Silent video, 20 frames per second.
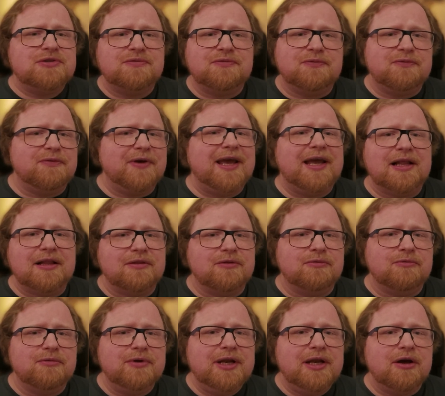failed
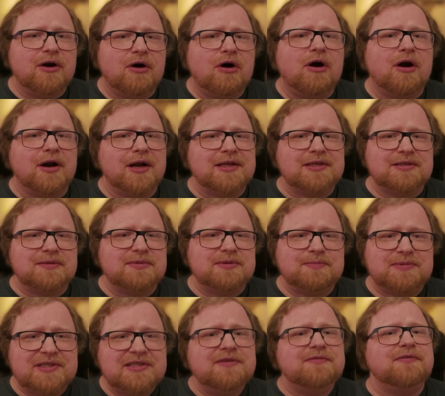really hard at some
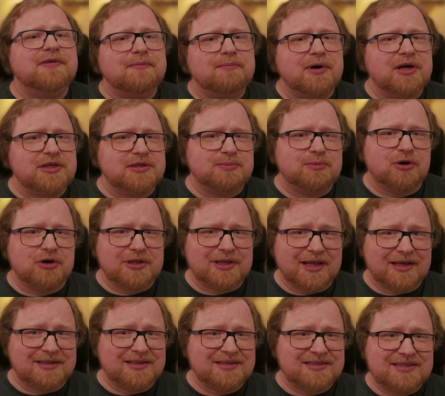specific benchmarks
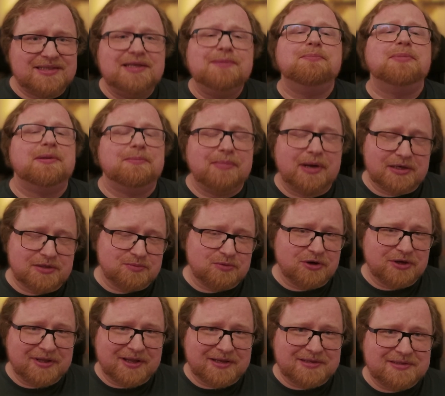like the snippet
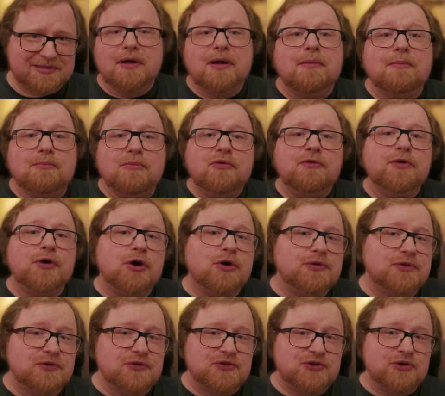benchmark test. Moving
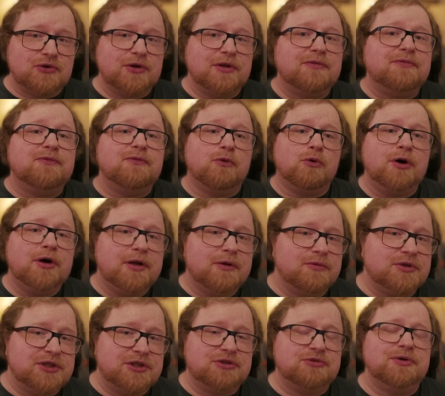on to Sonnet 4 that
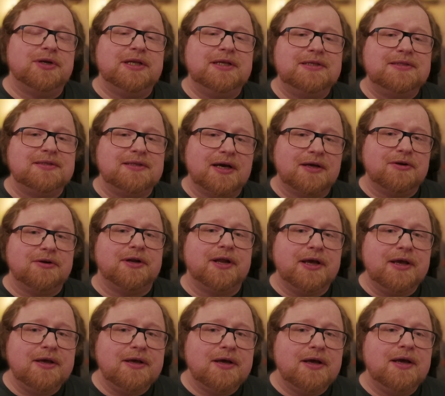was just released the other
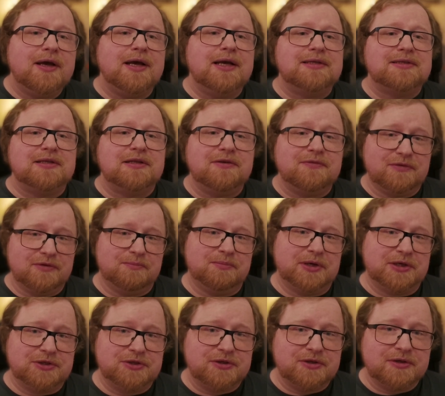day, it's a different picture.